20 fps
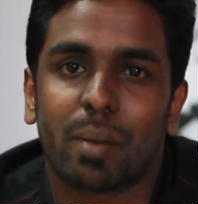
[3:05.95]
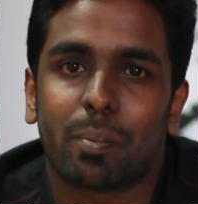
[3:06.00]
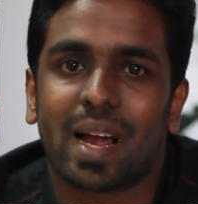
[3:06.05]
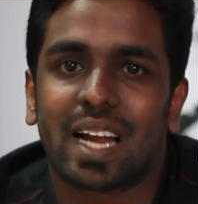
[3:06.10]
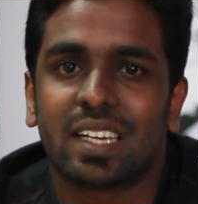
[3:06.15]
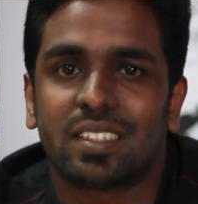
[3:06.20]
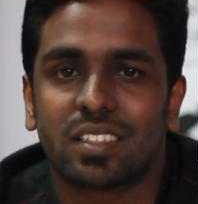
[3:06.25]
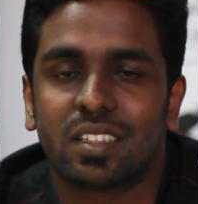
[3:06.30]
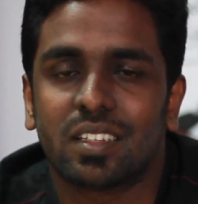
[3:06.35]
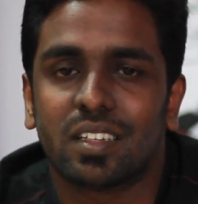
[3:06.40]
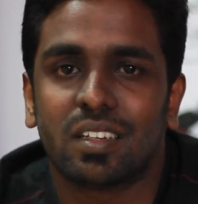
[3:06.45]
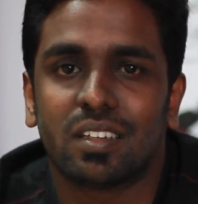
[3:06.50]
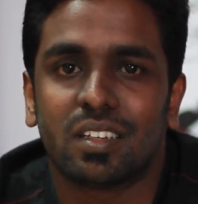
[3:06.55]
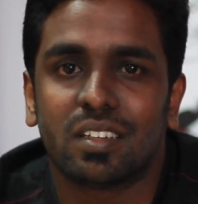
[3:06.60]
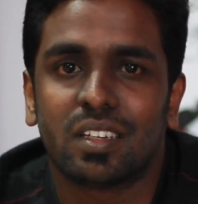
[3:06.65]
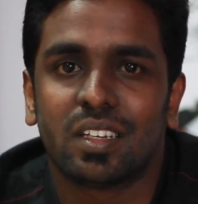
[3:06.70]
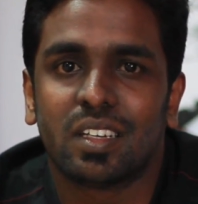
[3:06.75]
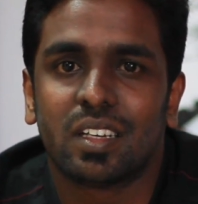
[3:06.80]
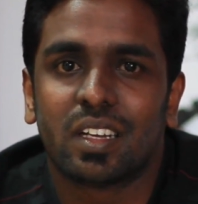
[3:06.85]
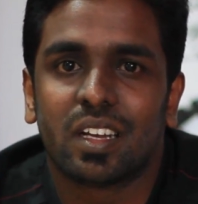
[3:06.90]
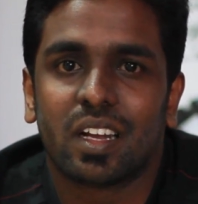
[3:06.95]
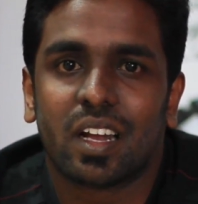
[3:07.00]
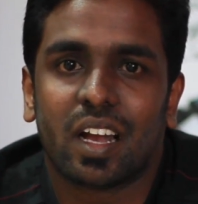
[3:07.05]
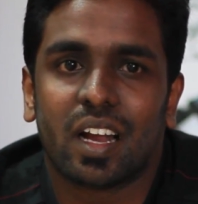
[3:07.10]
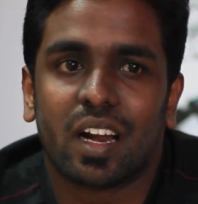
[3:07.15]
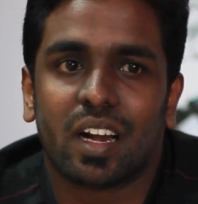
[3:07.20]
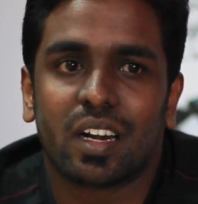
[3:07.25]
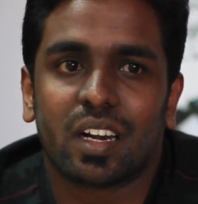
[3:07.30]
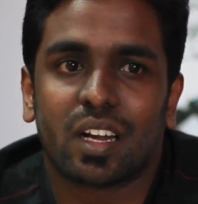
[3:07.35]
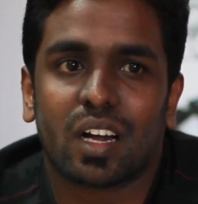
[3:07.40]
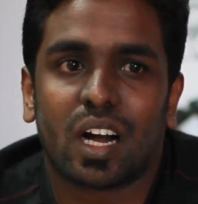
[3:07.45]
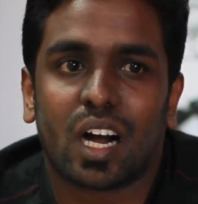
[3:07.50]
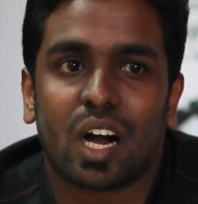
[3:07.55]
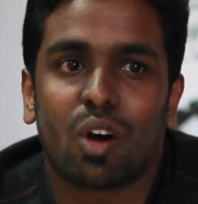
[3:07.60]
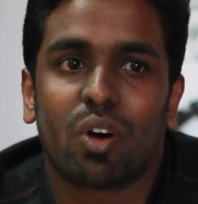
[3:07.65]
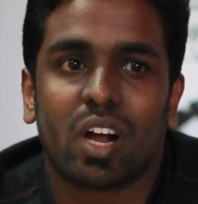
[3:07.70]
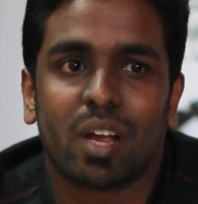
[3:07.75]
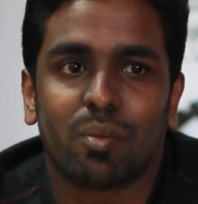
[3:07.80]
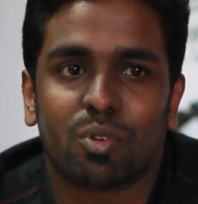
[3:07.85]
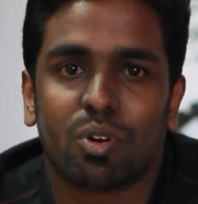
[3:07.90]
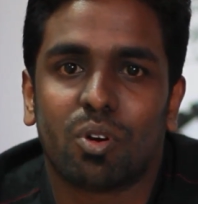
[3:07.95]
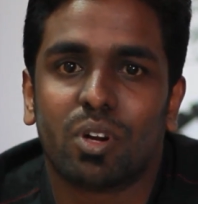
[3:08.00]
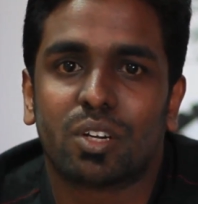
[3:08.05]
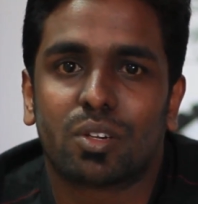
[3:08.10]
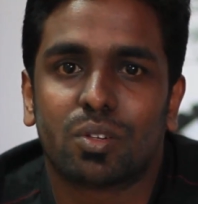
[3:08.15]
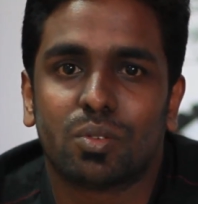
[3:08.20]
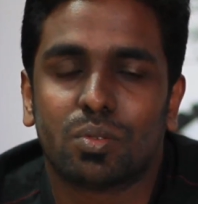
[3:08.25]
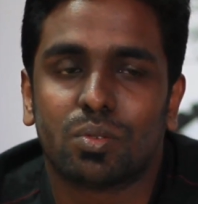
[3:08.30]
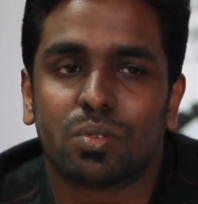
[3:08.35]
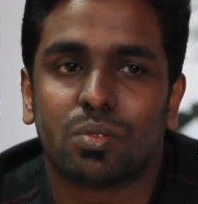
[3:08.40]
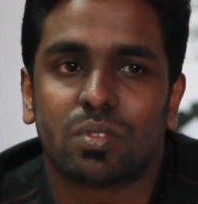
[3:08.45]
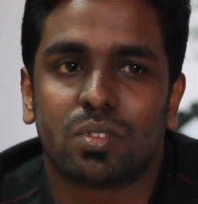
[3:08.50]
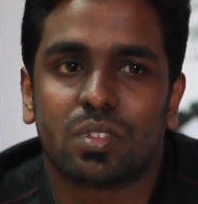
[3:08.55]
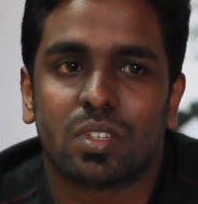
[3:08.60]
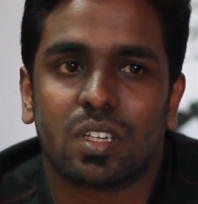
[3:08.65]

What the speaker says: passion and how I'm going to